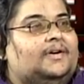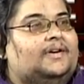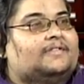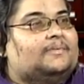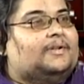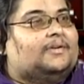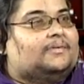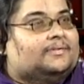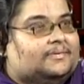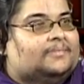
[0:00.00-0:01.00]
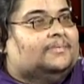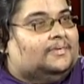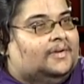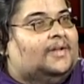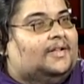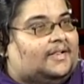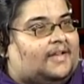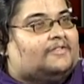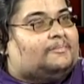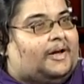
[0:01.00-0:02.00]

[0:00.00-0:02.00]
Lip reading: I said, "Well, that's